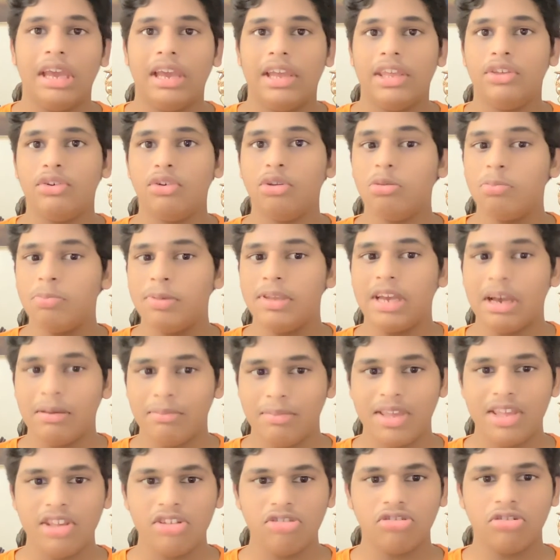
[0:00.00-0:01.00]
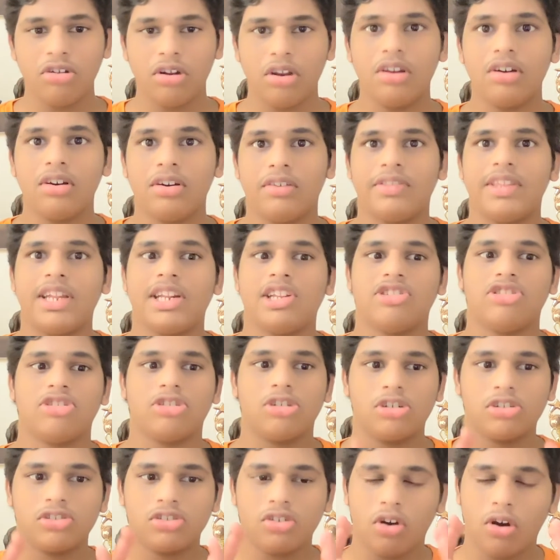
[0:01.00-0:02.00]
You will be amazed to learn that
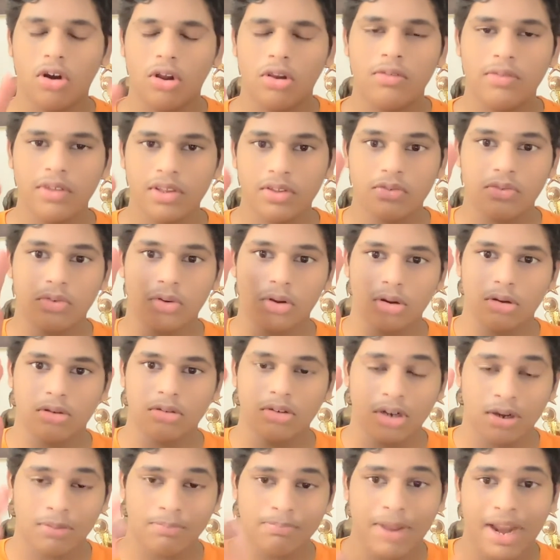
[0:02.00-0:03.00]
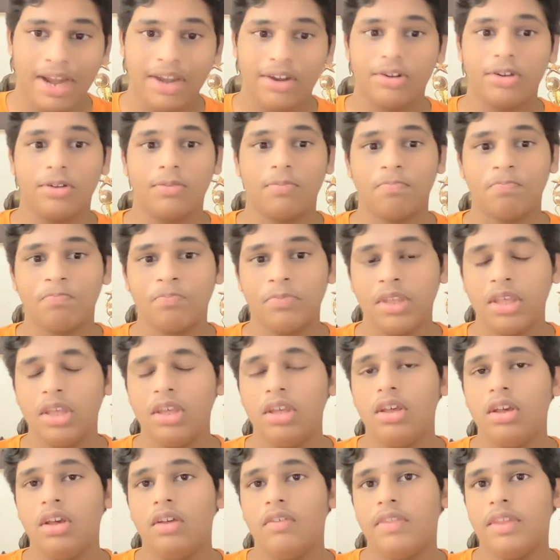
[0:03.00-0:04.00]
stocks always follow a pattern.
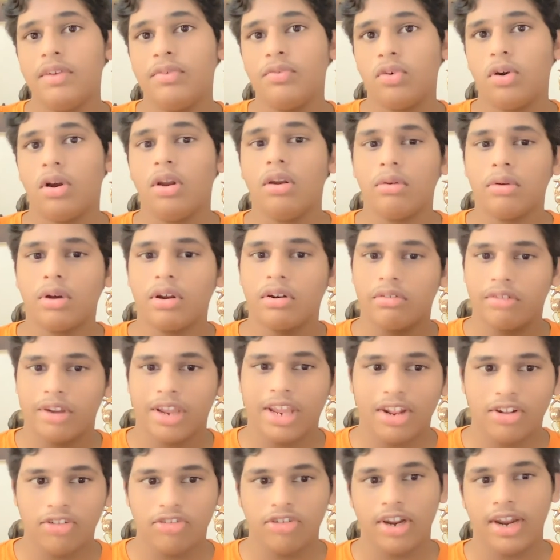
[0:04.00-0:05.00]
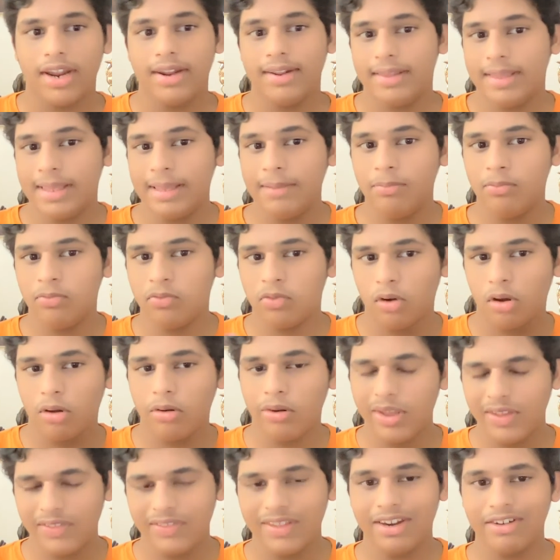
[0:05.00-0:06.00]
They follow a range and keep
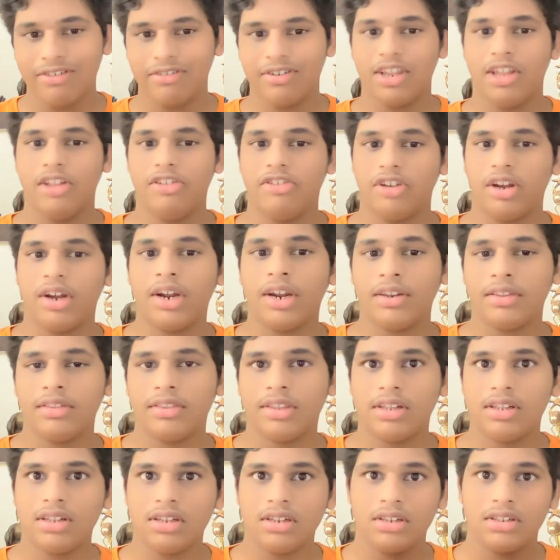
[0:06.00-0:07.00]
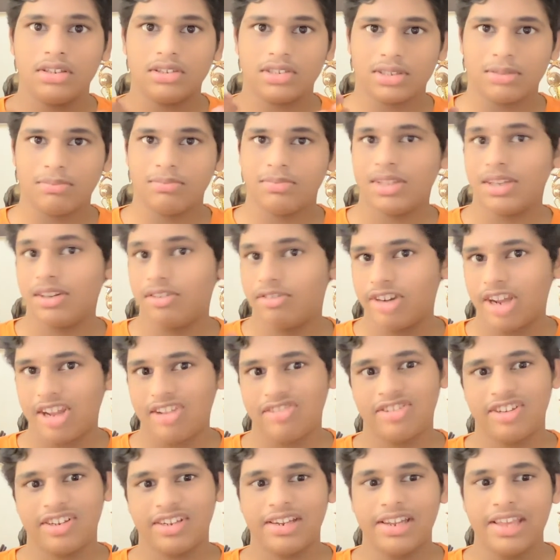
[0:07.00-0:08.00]
following that range until something
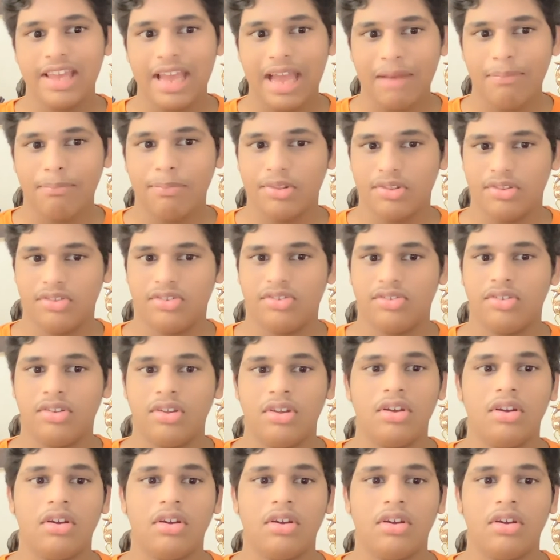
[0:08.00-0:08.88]
drastically happens.